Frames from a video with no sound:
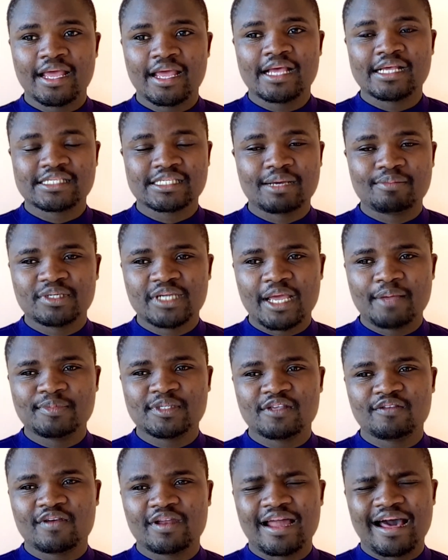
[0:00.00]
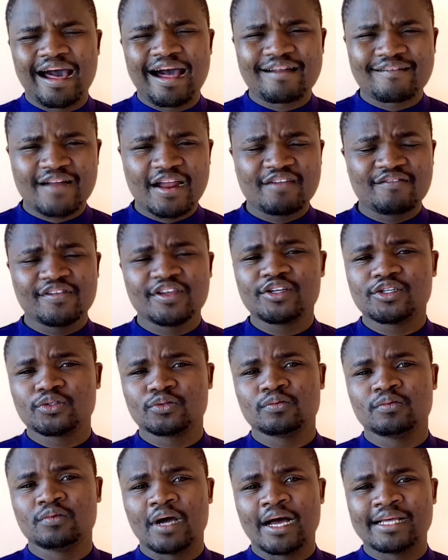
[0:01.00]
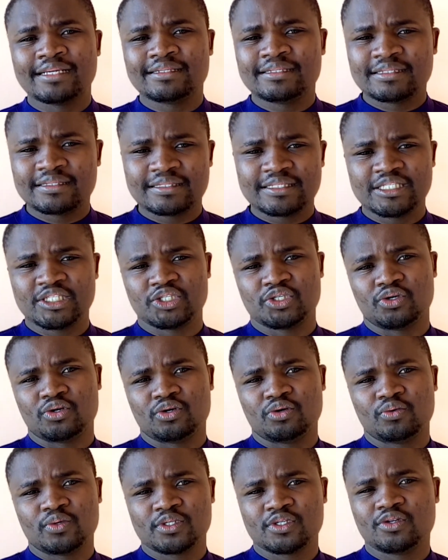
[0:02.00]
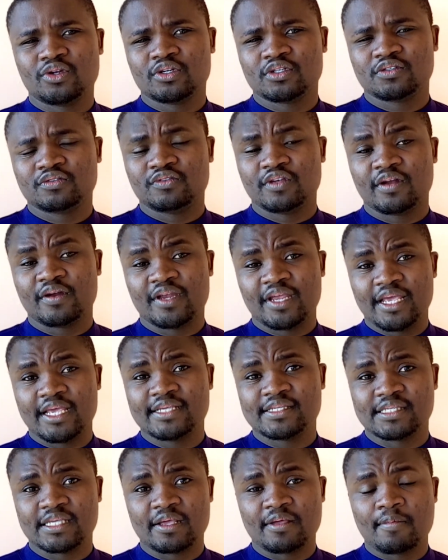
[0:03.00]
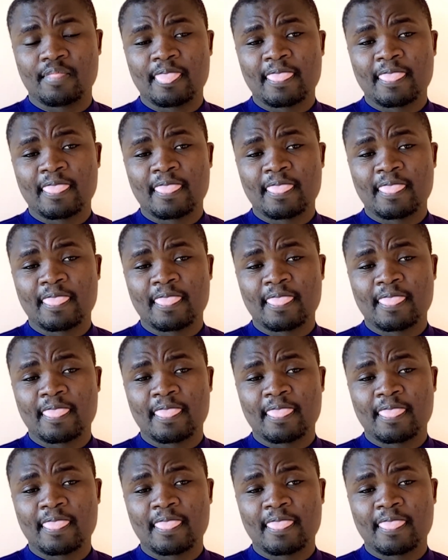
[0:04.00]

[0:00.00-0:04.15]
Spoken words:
Sometimes even arriving to a decision was not very easy.